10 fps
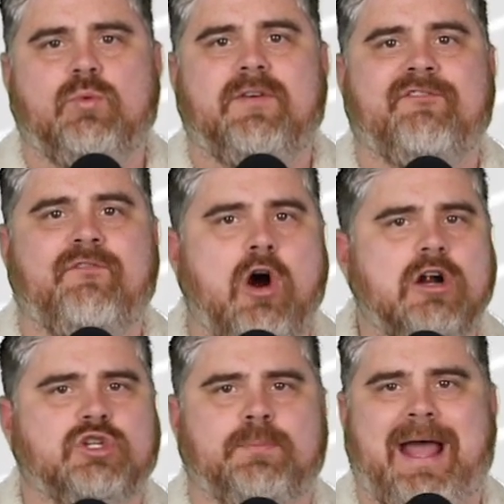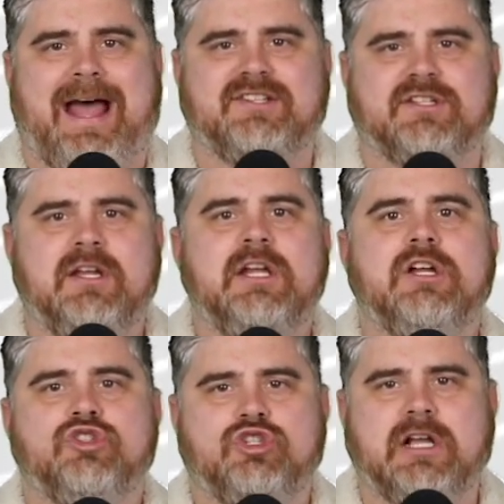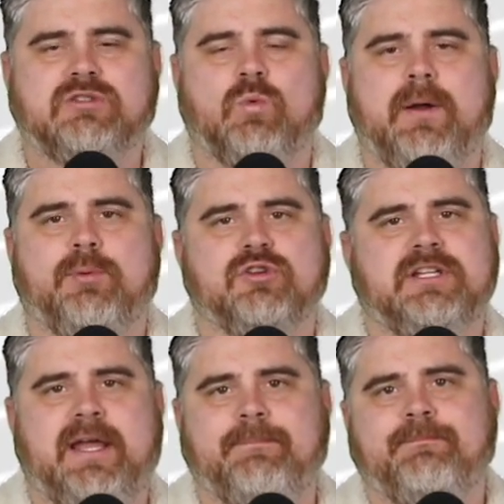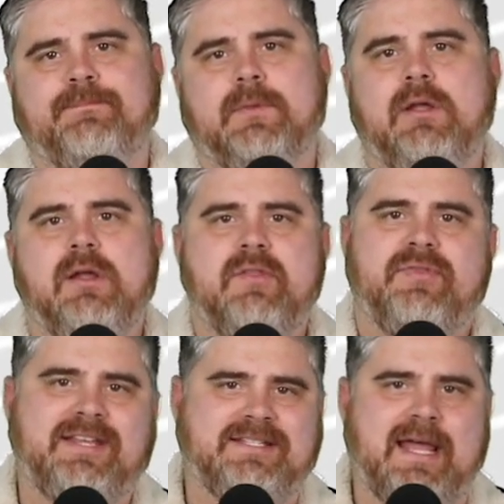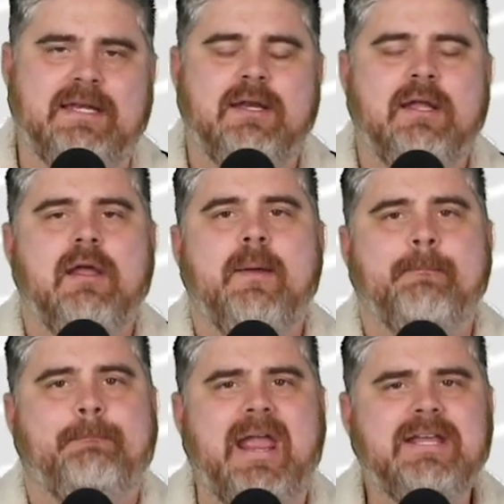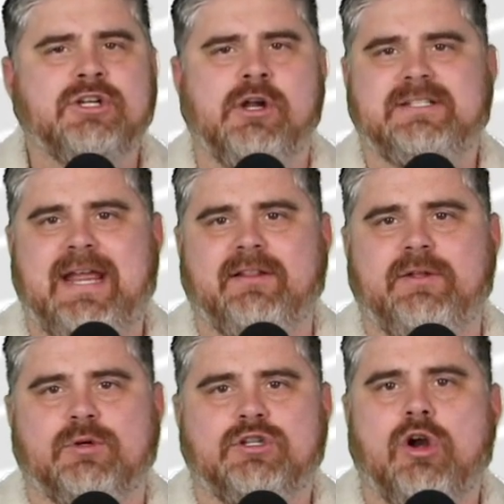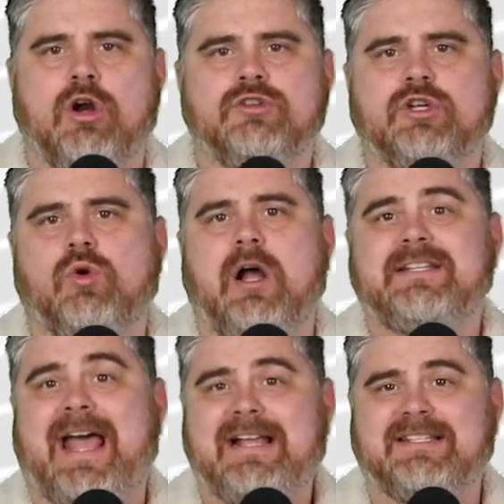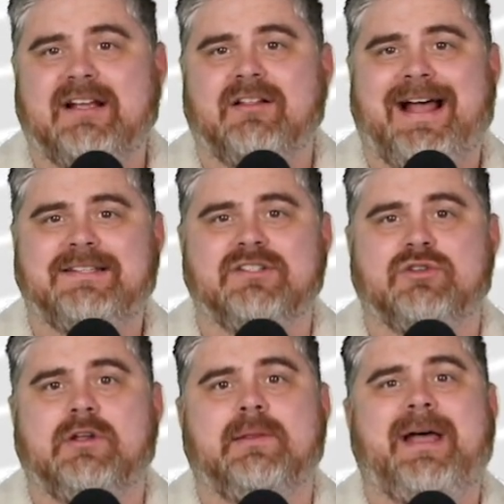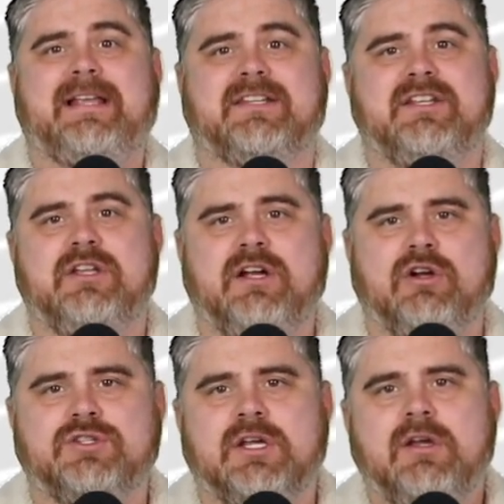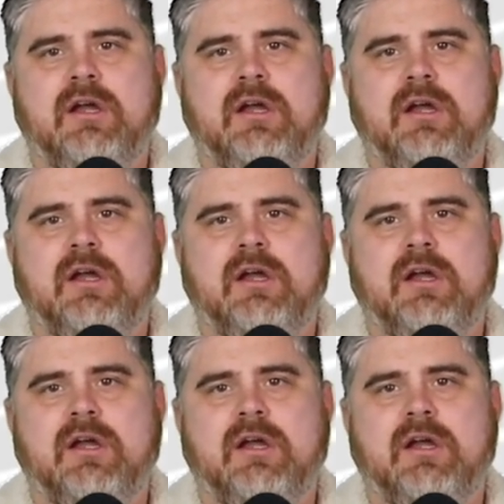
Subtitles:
would far surpass just 1%. They said, Based on daily returns across asset classes during the past 10 years,